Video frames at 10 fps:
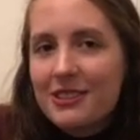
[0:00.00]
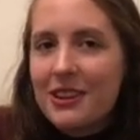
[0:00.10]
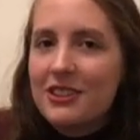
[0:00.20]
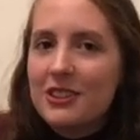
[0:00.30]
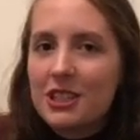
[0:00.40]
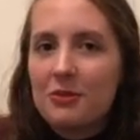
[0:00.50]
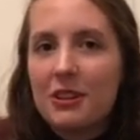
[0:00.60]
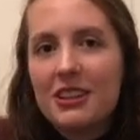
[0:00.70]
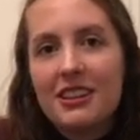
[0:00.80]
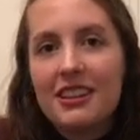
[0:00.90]
So I just
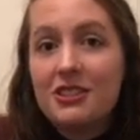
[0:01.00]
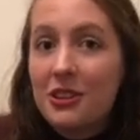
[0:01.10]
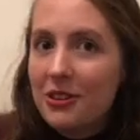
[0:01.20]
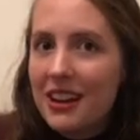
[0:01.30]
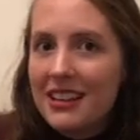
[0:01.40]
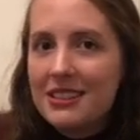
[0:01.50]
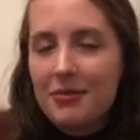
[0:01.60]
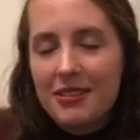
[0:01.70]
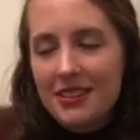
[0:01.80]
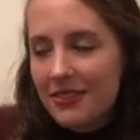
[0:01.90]
wanted to show you guys
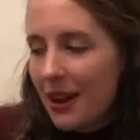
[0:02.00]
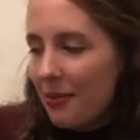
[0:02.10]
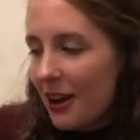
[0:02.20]
some of the stuff that I